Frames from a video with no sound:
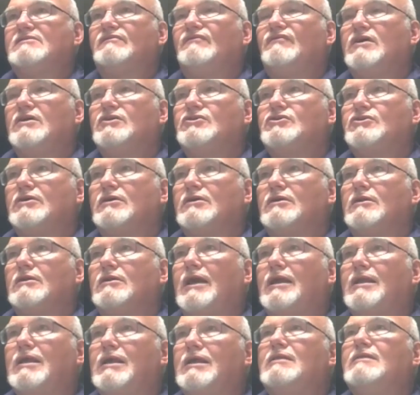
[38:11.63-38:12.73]
this
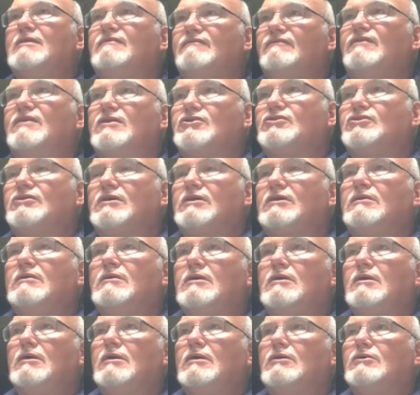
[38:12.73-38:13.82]
vision, and in the
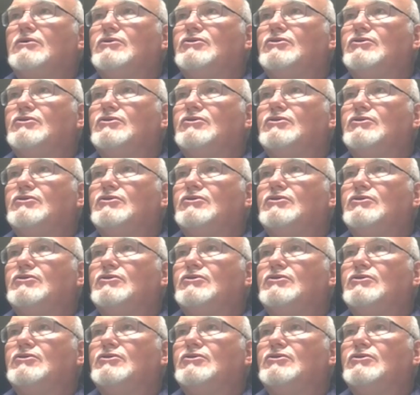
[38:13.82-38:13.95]
vision,